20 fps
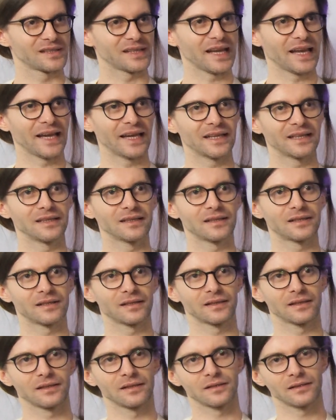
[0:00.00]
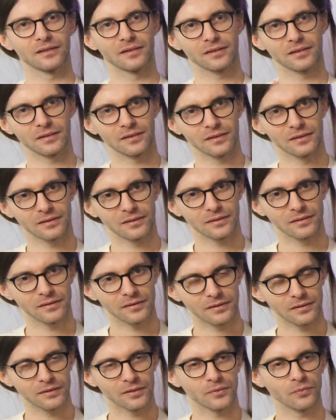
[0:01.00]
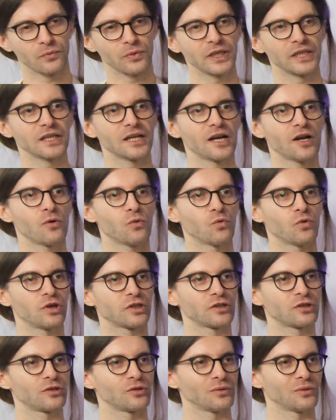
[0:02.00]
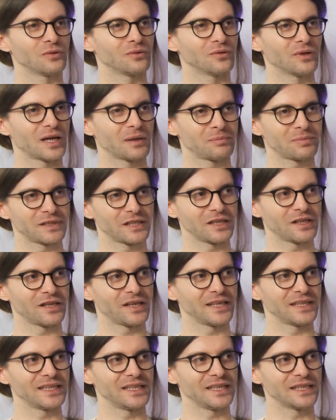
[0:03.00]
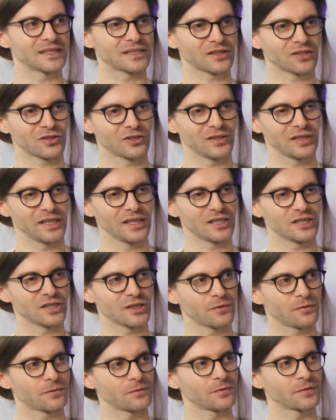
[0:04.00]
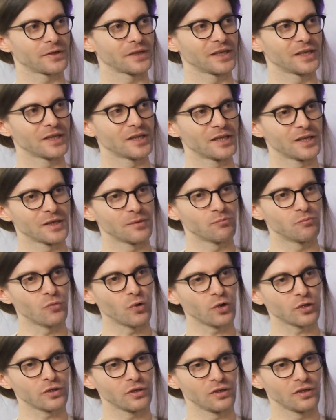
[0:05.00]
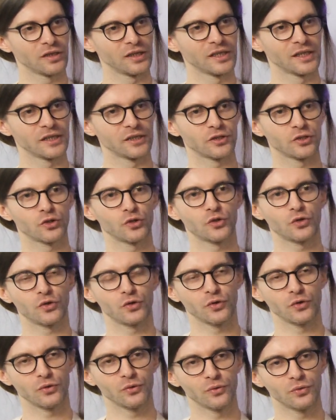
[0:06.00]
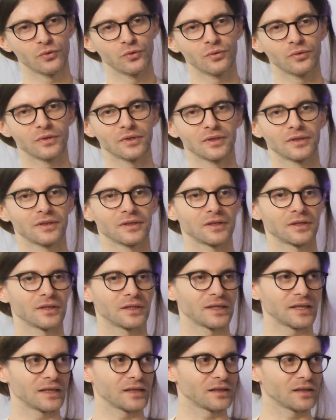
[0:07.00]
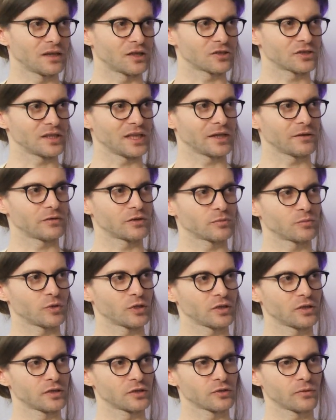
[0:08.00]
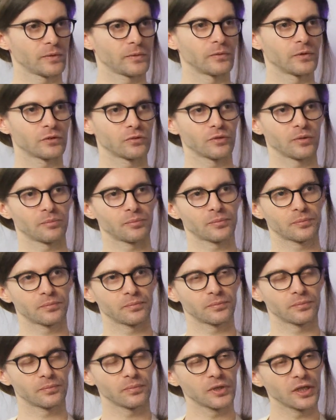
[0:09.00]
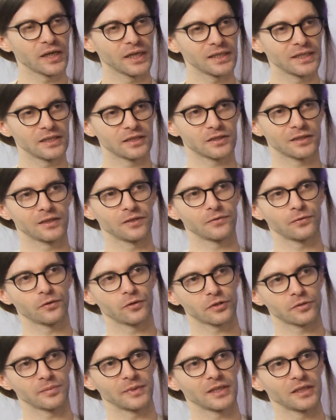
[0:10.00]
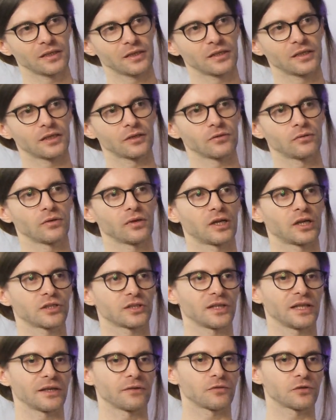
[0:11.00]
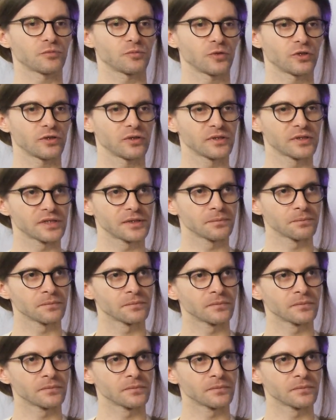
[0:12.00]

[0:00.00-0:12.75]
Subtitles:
And we now want to apply this RLHF model to large language models. So we want to apply this reinforcement learning to large language models.